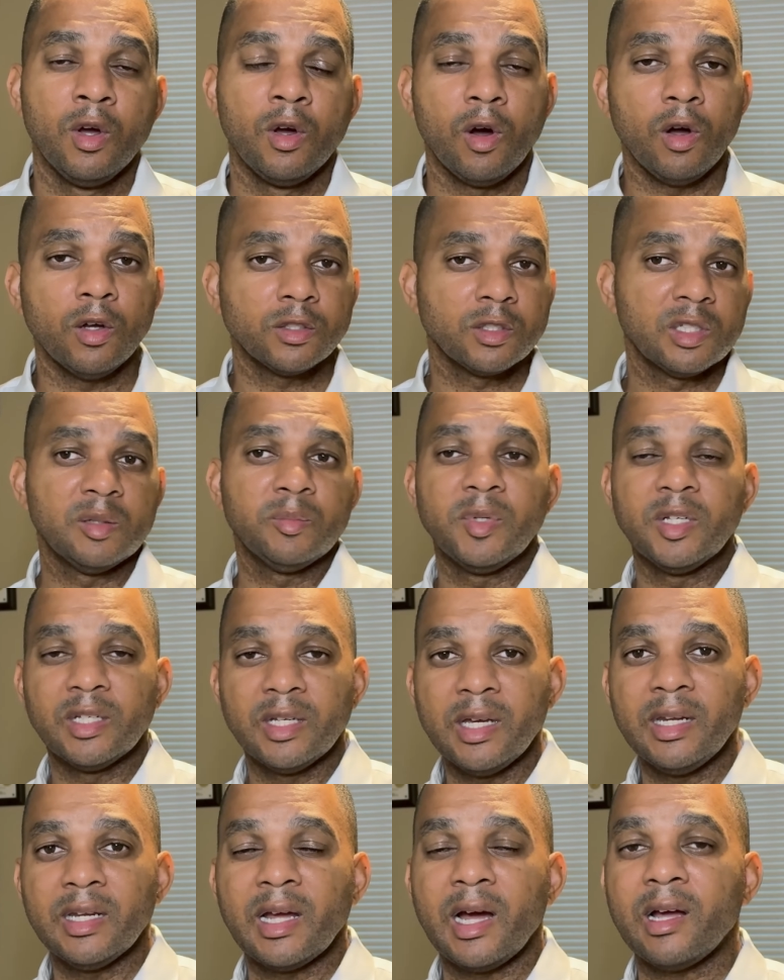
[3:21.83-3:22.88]
Also, in the
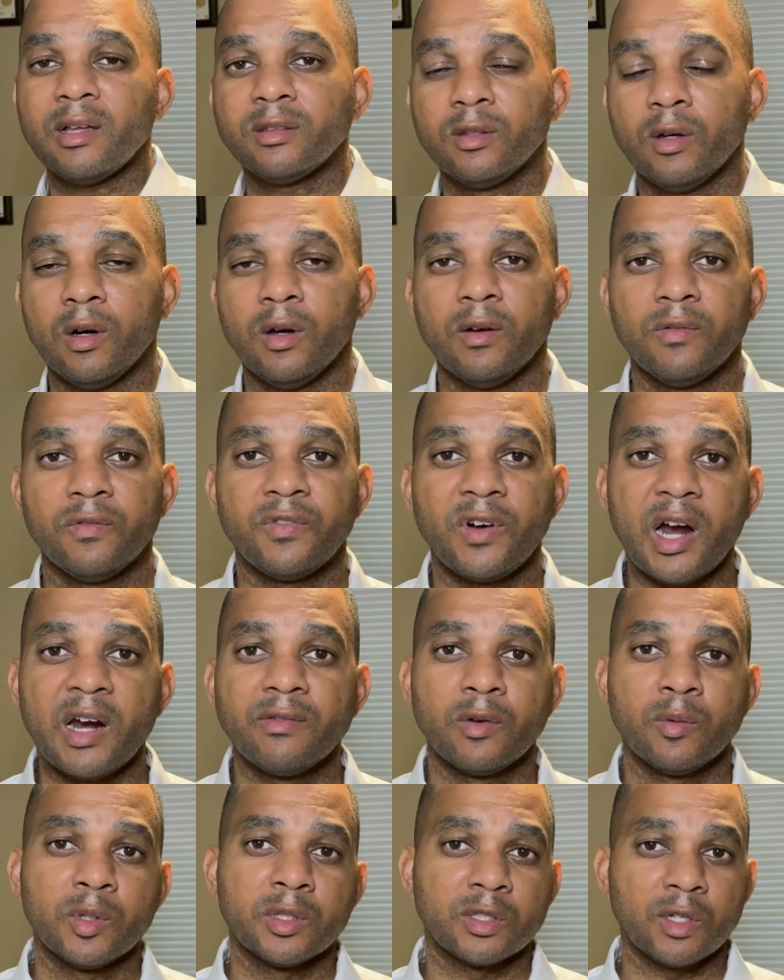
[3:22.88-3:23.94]
beginning, I thought
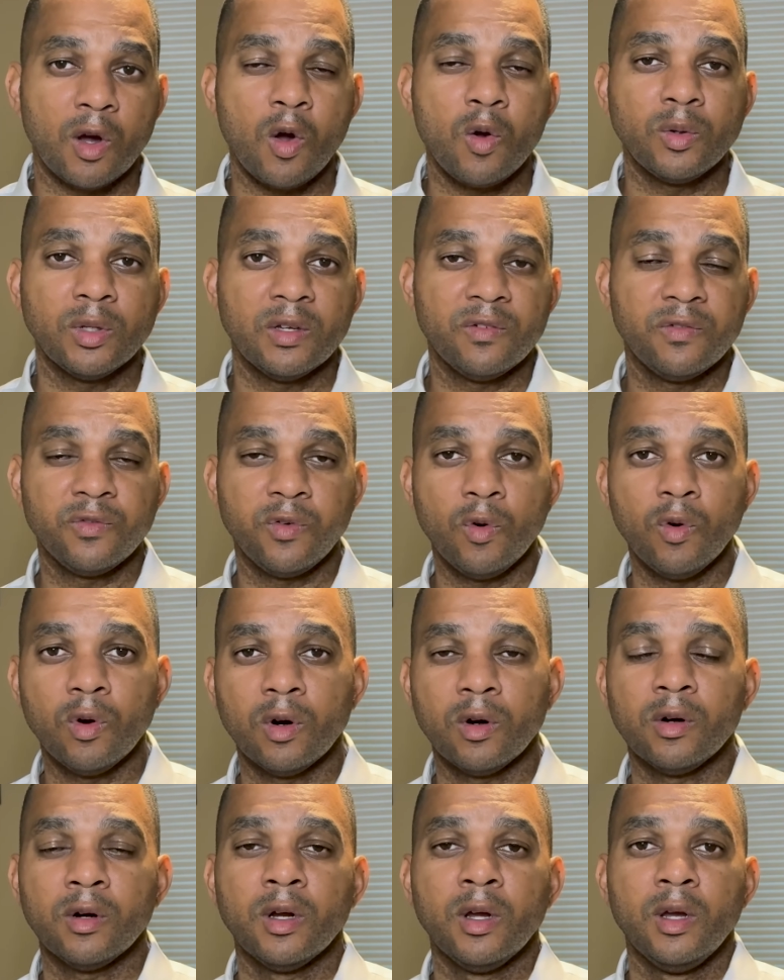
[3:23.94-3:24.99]
Fiverr was only
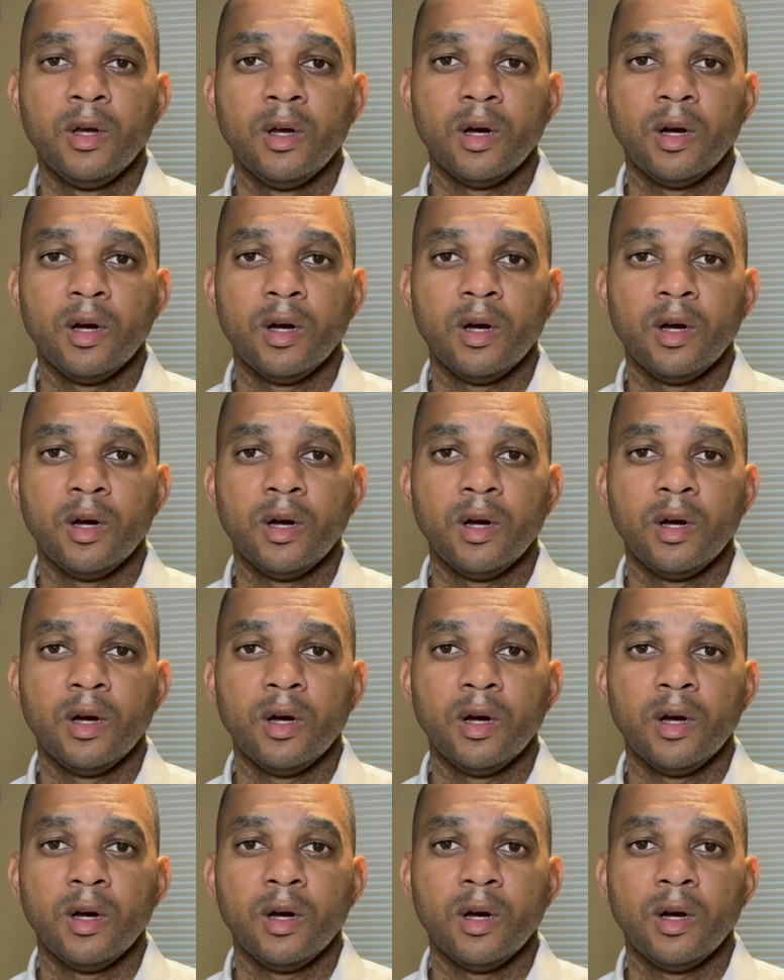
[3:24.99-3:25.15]
for